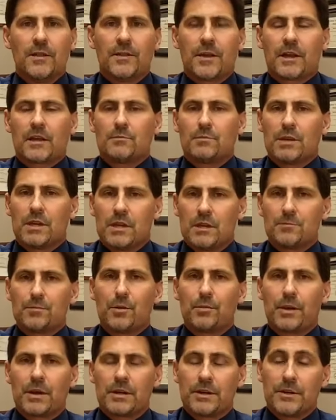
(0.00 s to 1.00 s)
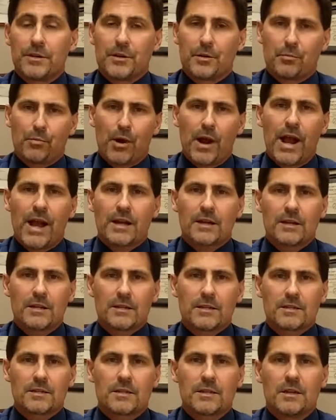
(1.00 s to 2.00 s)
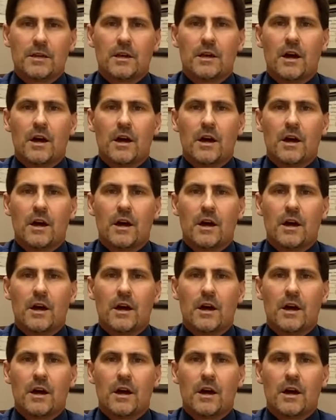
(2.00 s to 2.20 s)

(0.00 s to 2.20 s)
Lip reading: that can be implemented in your practice